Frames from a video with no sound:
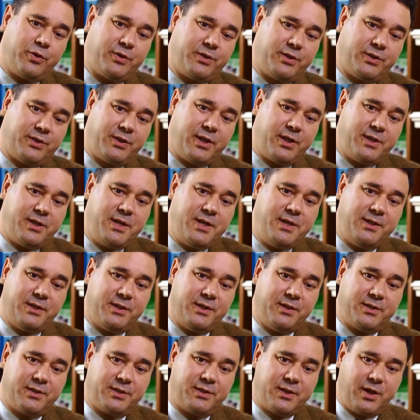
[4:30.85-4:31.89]
Studies
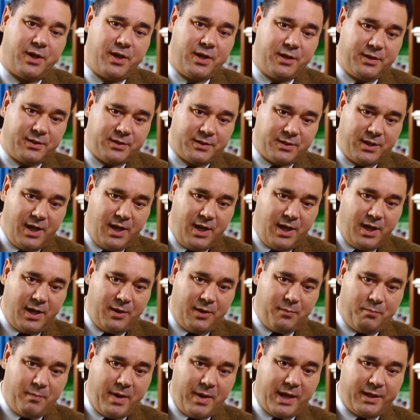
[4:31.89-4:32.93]
in Science
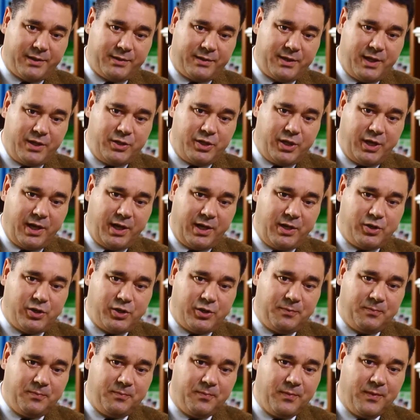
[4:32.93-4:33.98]
and Maths
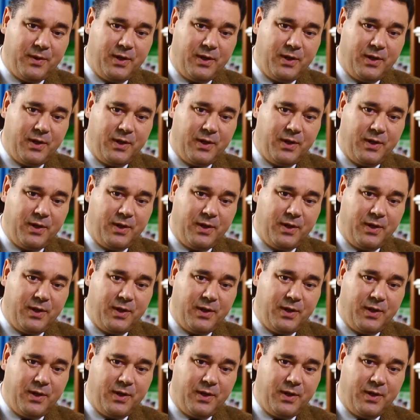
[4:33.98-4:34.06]
Education.